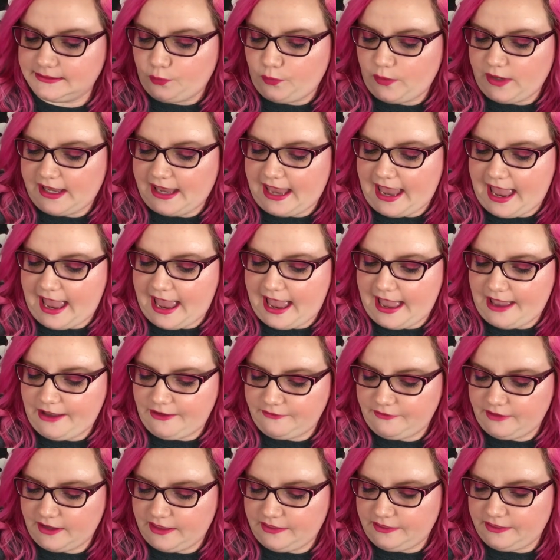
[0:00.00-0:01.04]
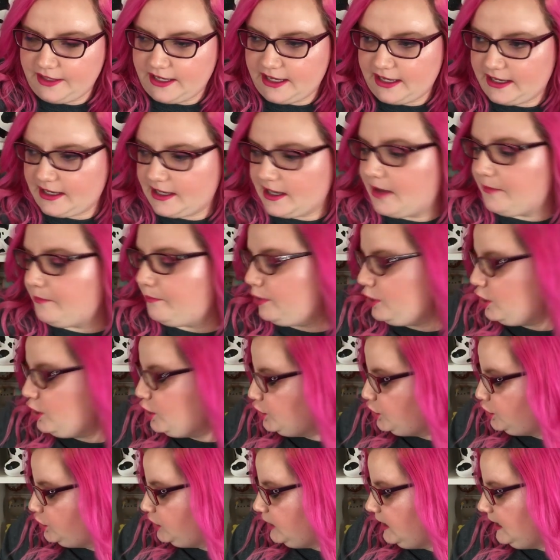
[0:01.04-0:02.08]
We have the
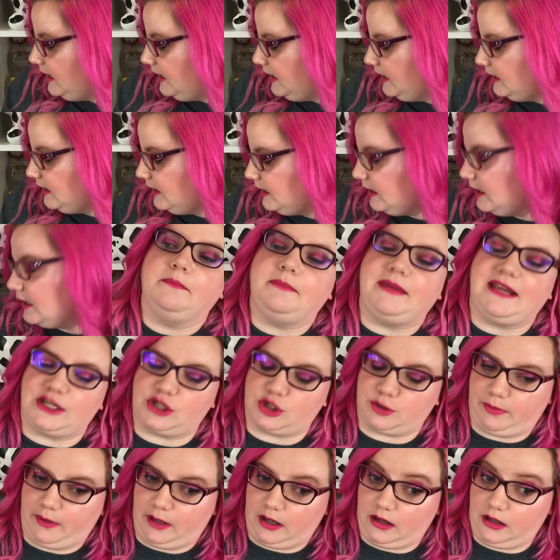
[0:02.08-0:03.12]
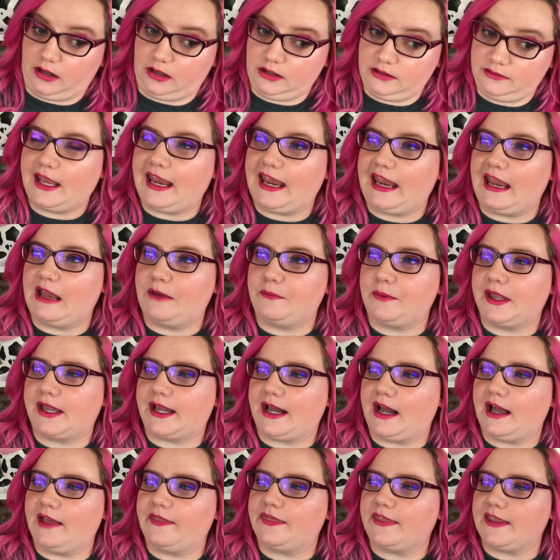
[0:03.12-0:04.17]
Pusheen beach ball and we
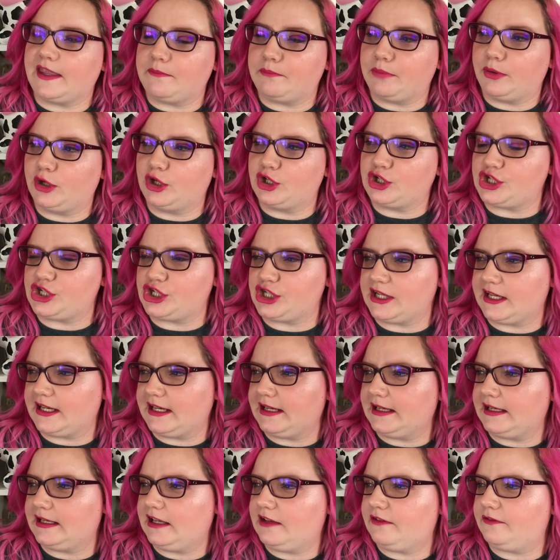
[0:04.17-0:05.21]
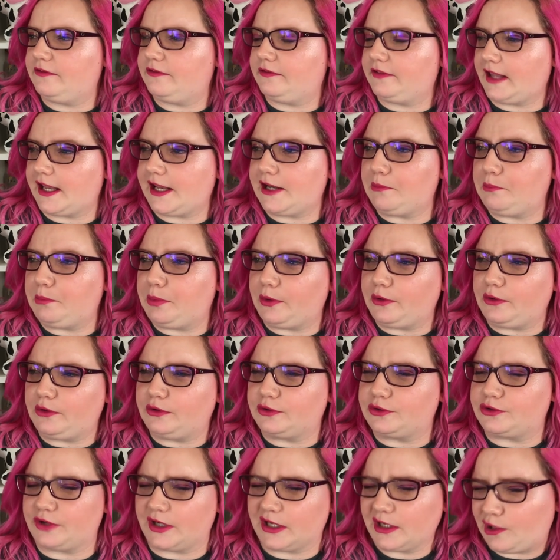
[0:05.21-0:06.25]
got the Pusheen
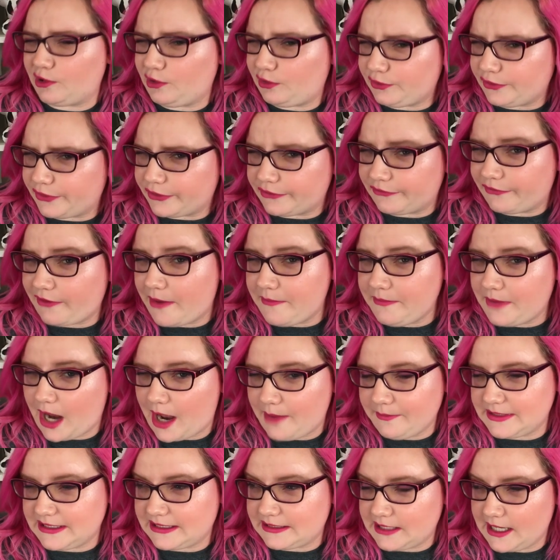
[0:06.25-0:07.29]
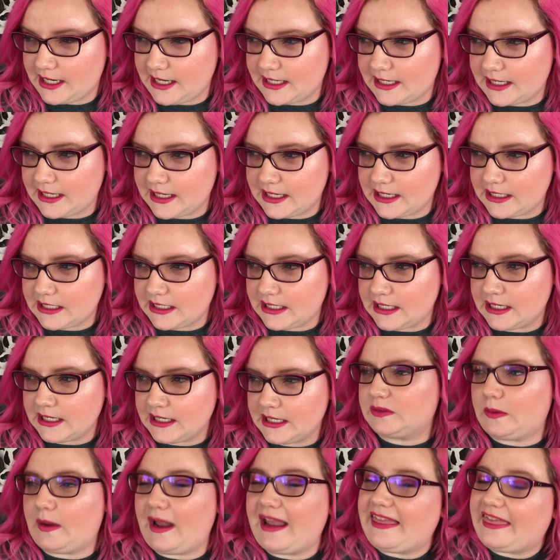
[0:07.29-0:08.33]
inflatable drink holder, if I'm not mistaken.
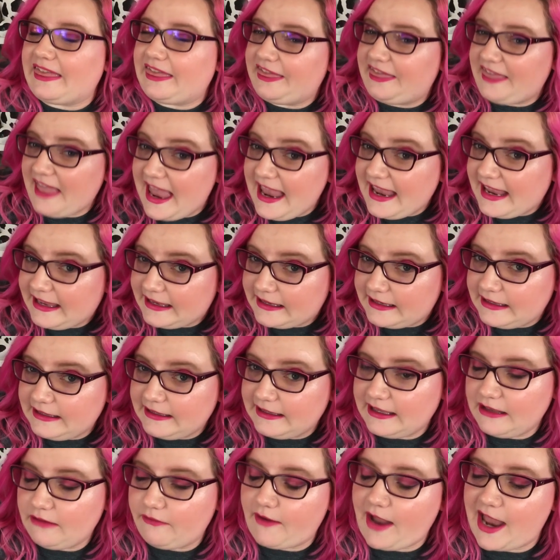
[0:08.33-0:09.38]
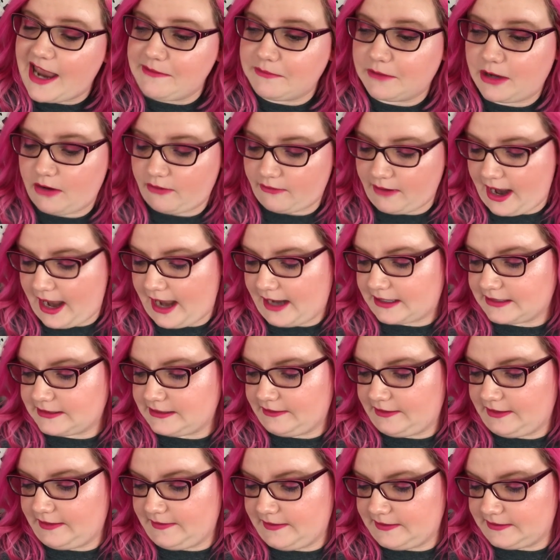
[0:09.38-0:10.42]
So I think, if I'm
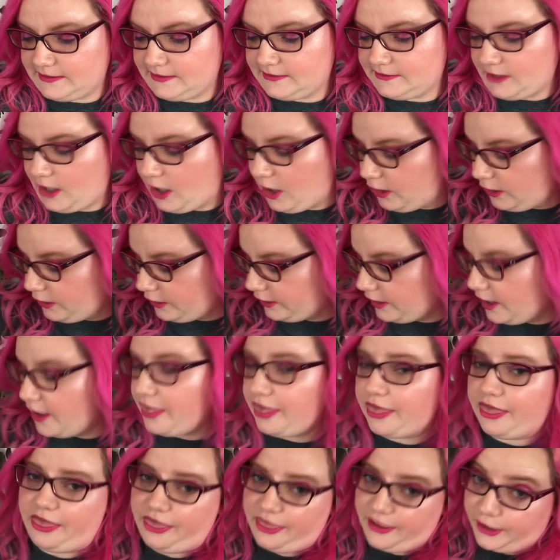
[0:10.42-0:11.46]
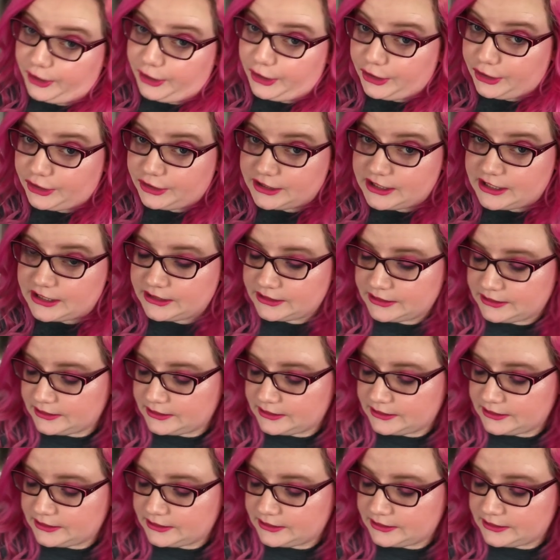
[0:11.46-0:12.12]
correct, that this is our third